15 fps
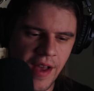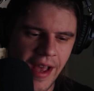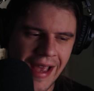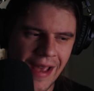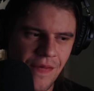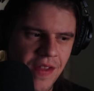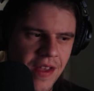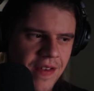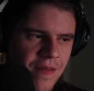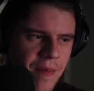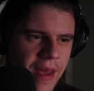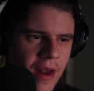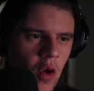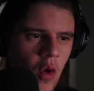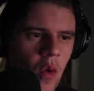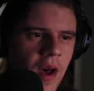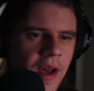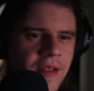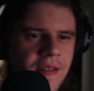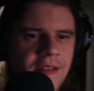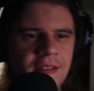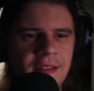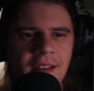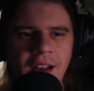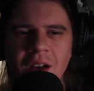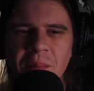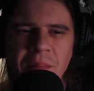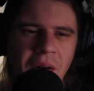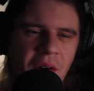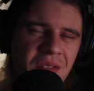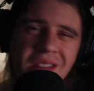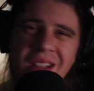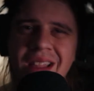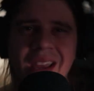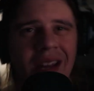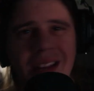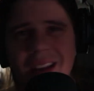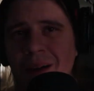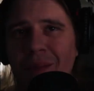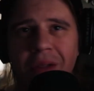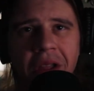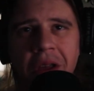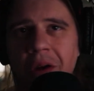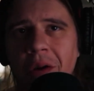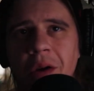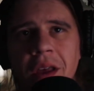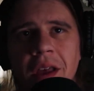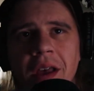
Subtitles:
I have these metal ones. I'll post a link down below.